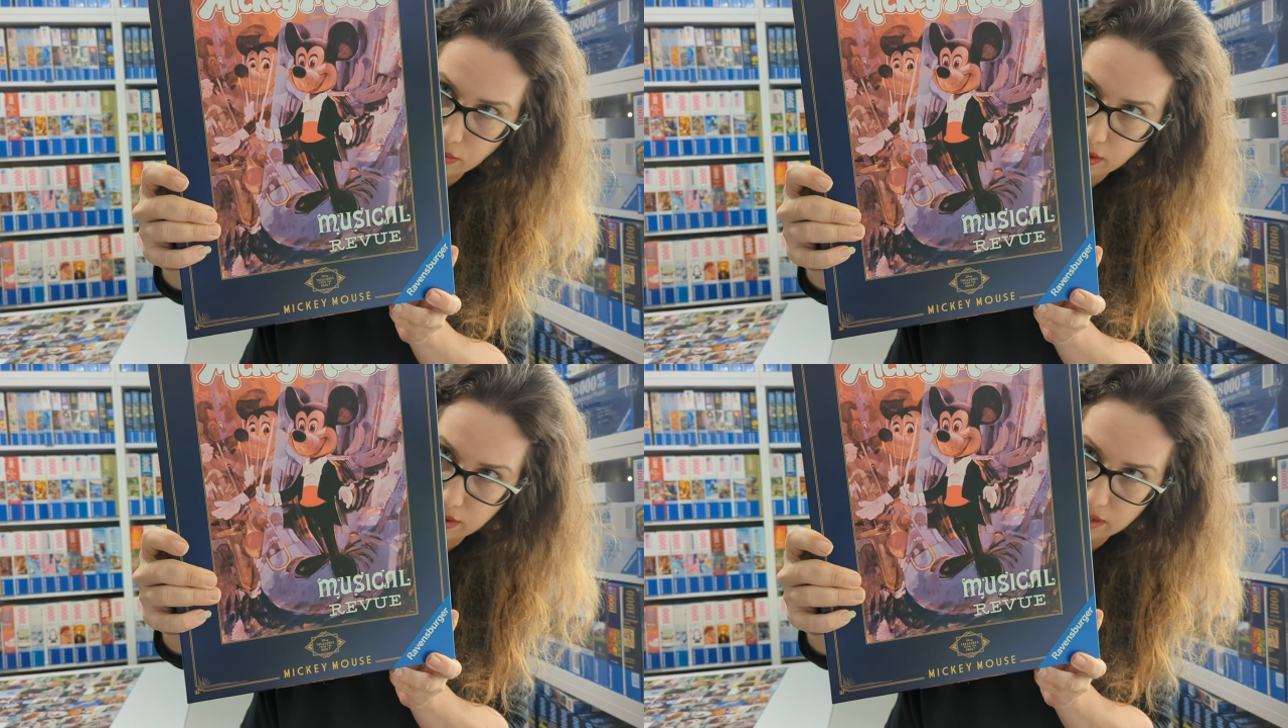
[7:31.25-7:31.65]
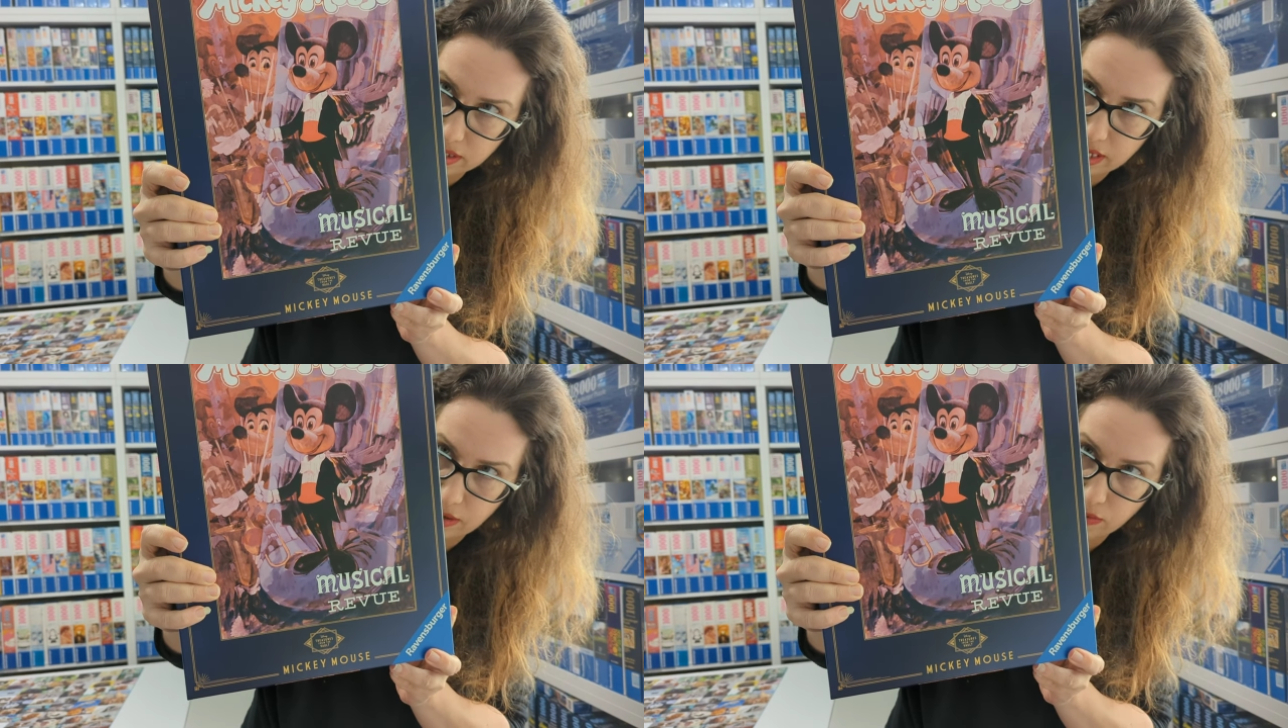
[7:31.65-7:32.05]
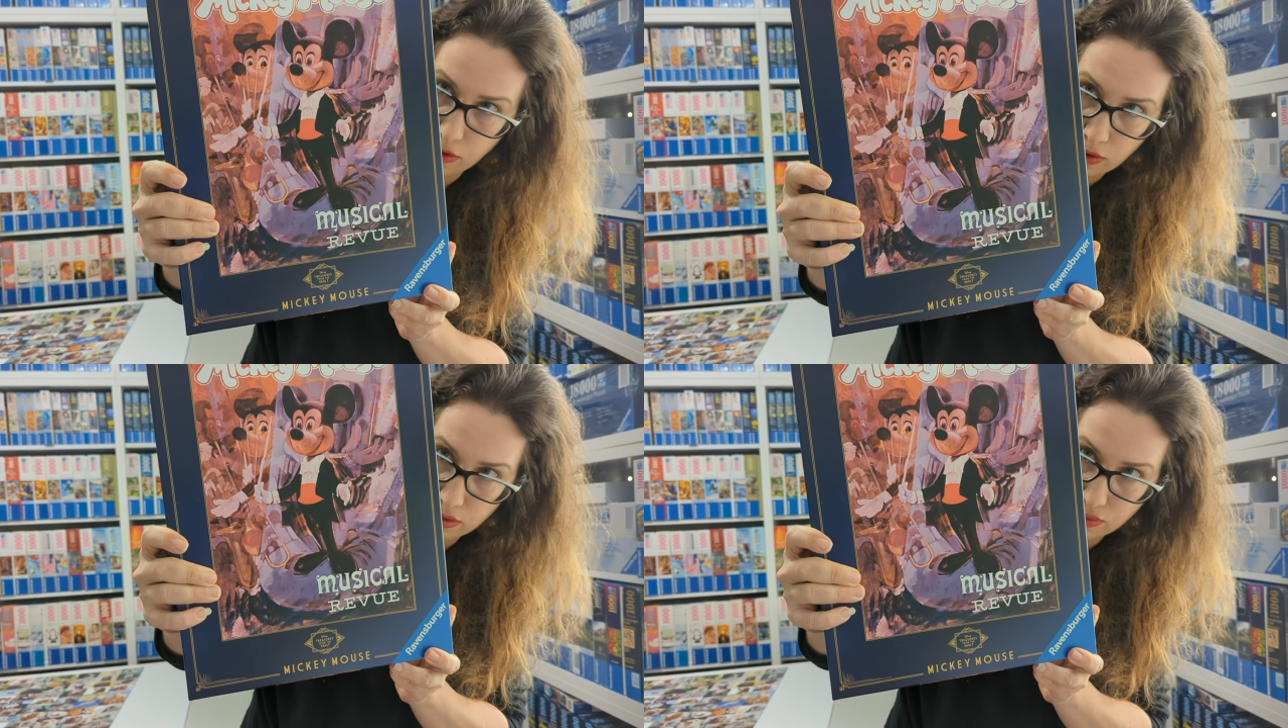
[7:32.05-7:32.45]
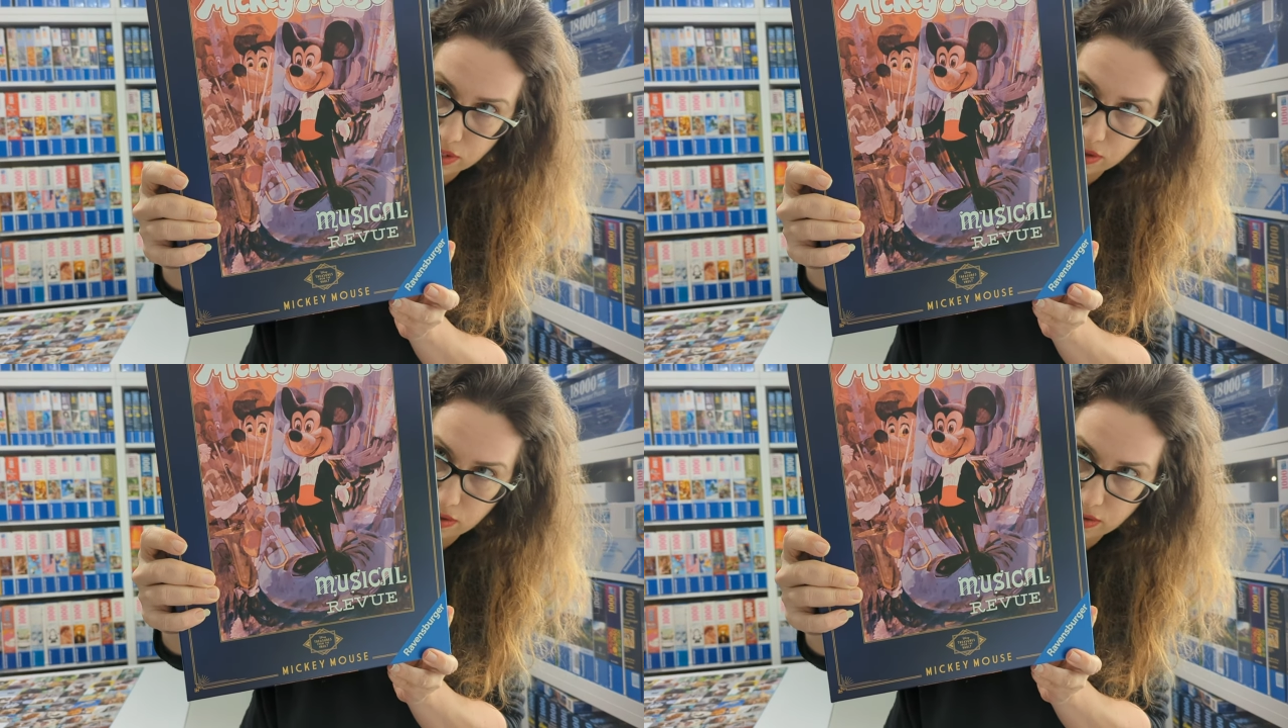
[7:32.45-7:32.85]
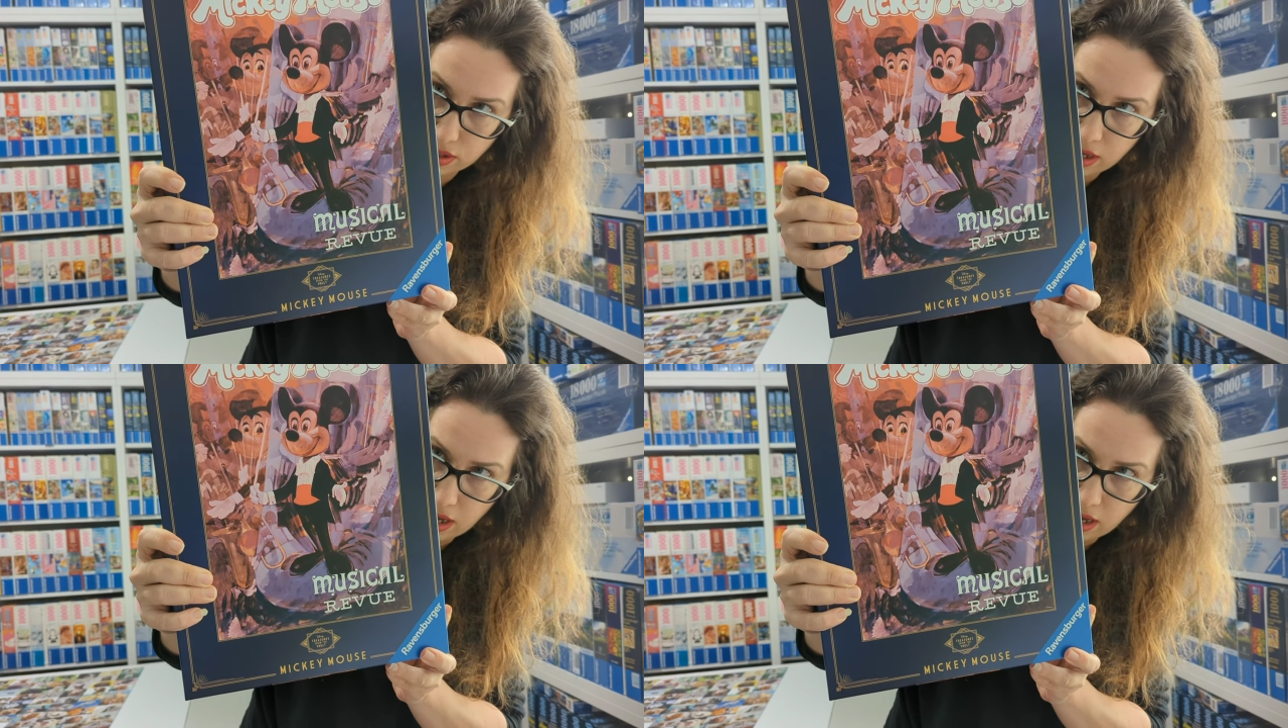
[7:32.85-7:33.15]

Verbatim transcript: Walt Disney World Resort.